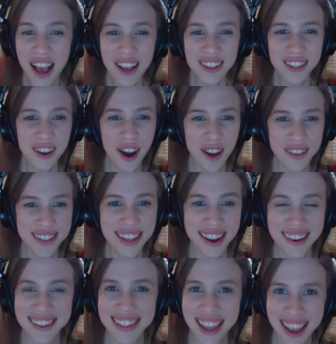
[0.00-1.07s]
So office
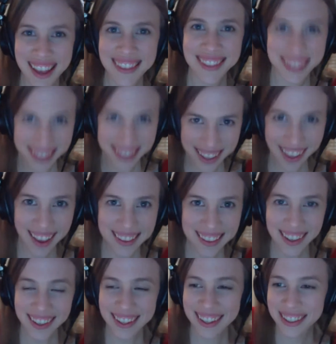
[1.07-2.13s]
hours has it has
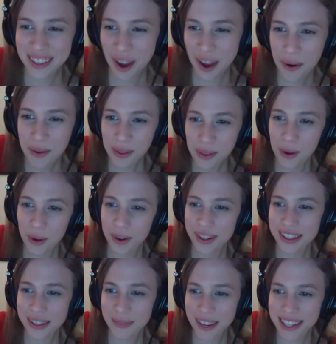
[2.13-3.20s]
its own lore
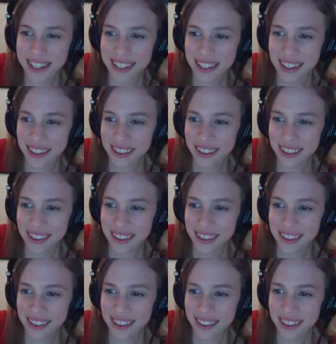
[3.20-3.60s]
cemented.